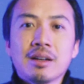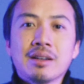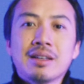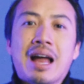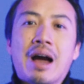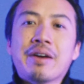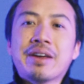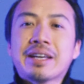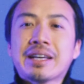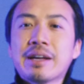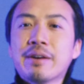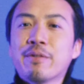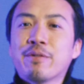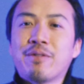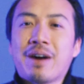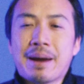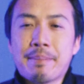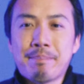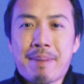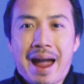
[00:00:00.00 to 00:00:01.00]
Now you can
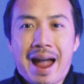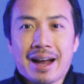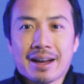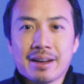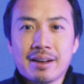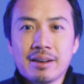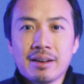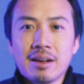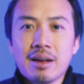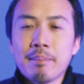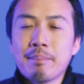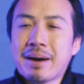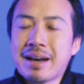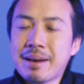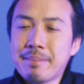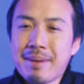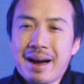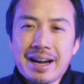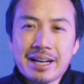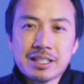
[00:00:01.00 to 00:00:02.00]
fight back, but
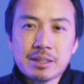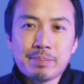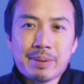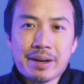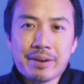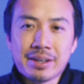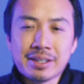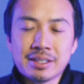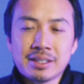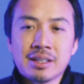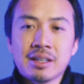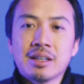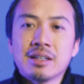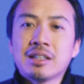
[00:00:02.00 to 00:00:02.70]
in my experience,